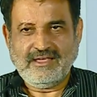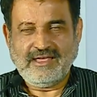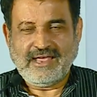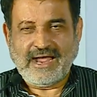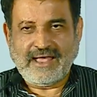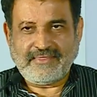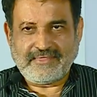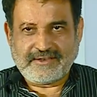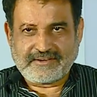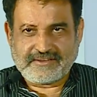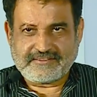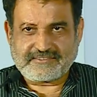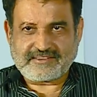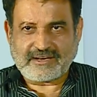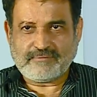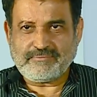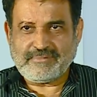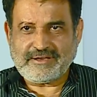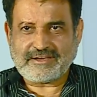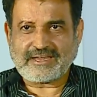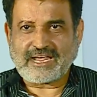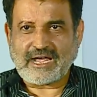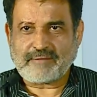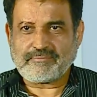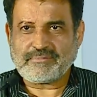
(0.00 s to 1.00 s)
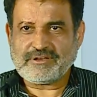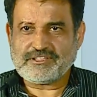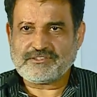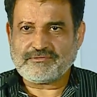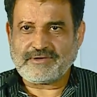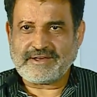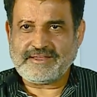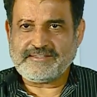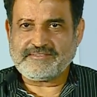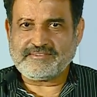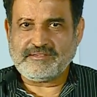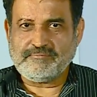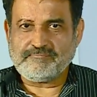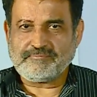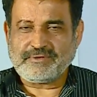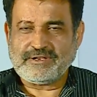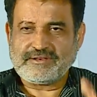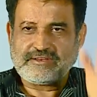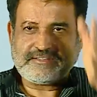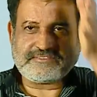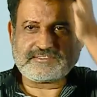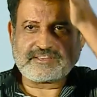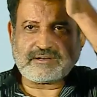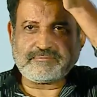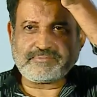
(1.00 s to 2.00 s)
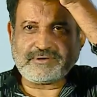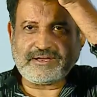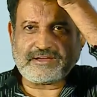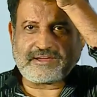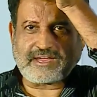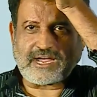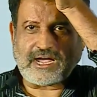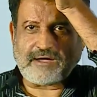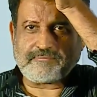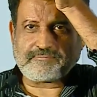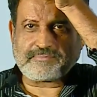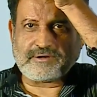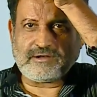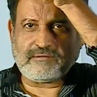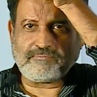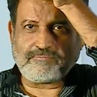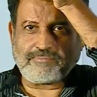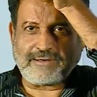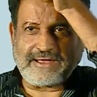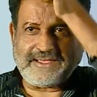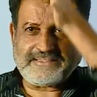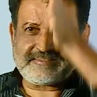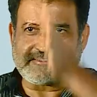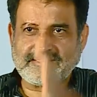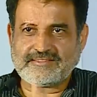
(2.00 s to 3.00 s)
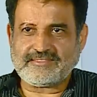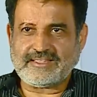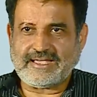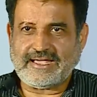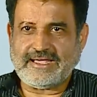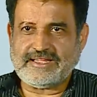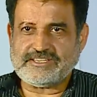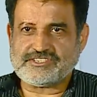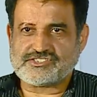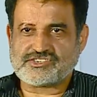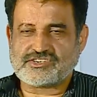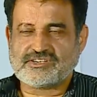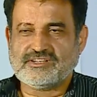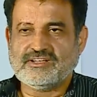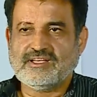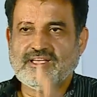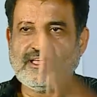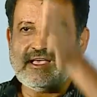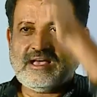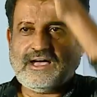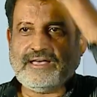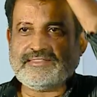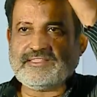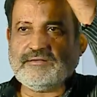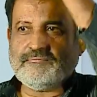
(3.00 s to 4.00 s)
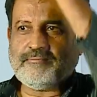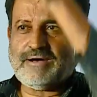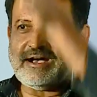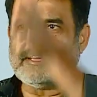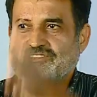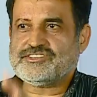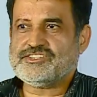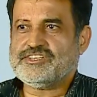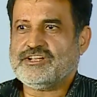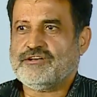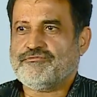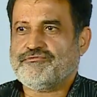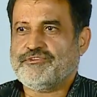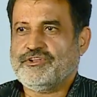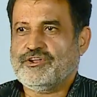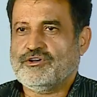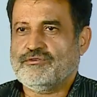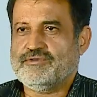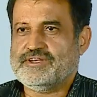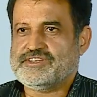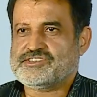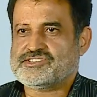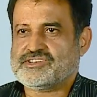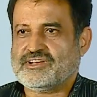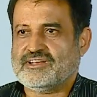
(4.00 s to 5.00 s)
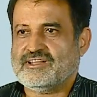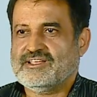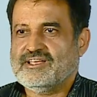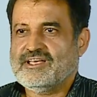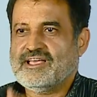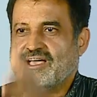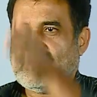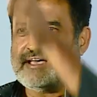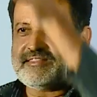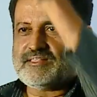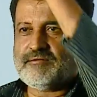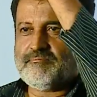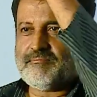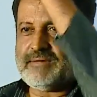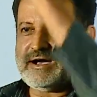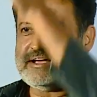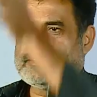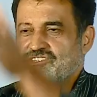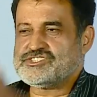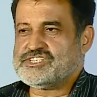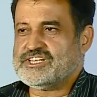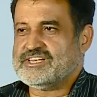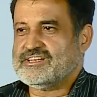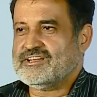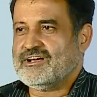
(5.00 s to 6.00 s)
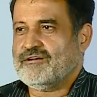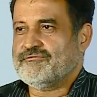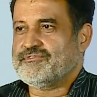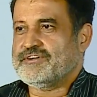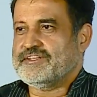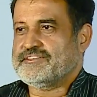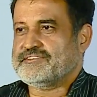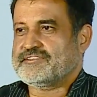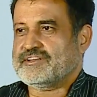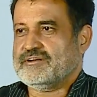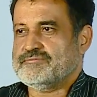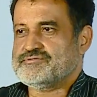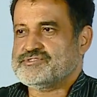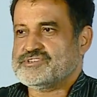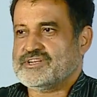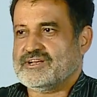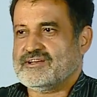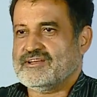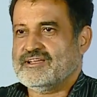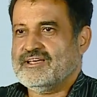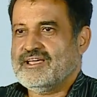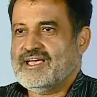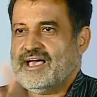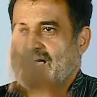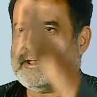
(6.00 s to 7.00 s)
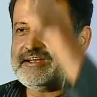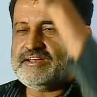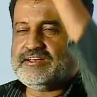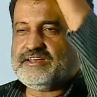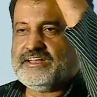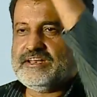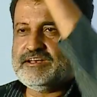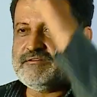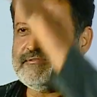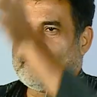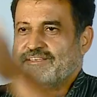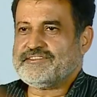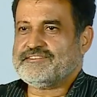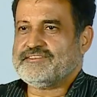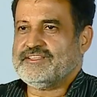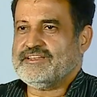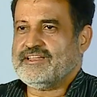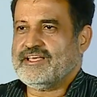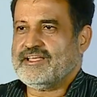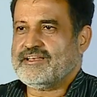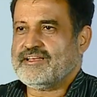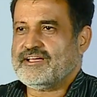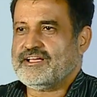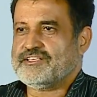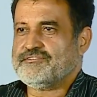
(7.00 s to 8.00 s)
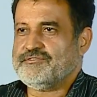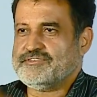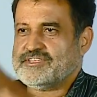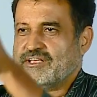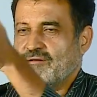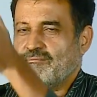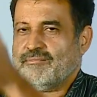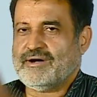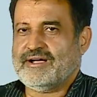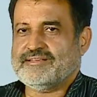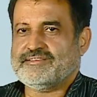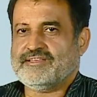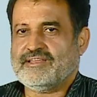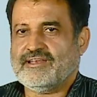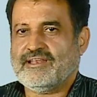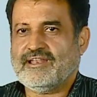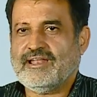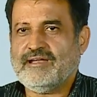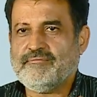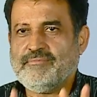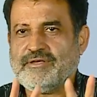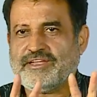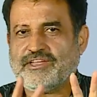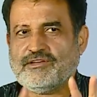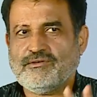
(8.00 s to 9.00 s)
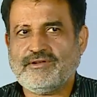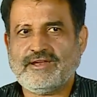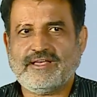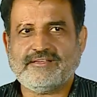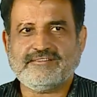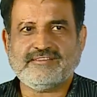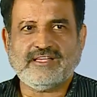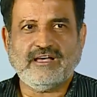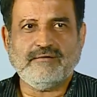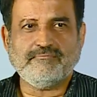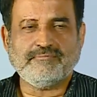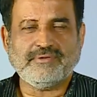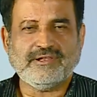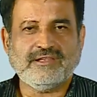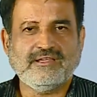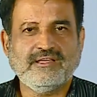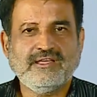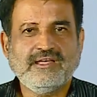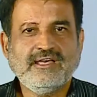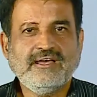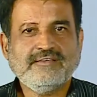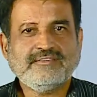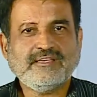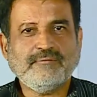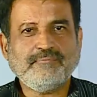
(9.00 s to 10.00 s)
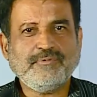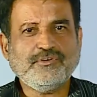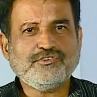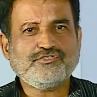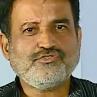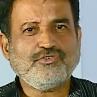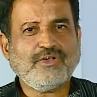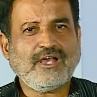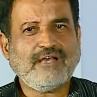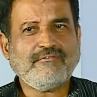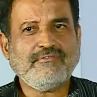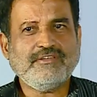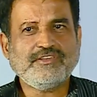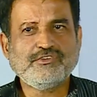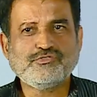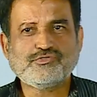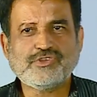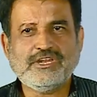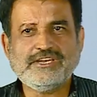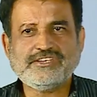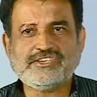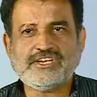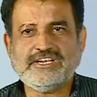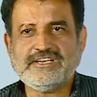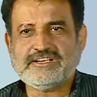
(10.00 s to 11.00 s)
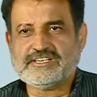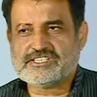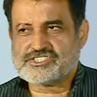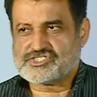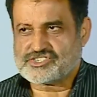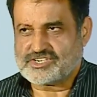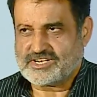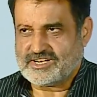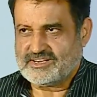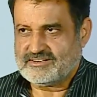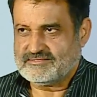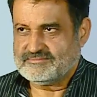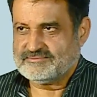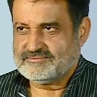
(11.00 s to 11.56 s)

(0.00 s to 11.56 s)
and the disruptive capital is very simple. Disruptive capital plays at the edge, at the margin of innovation, at the margin of disruption, and it invests in areas which are margin. Let me give you an example. Suppose you have an utility industry.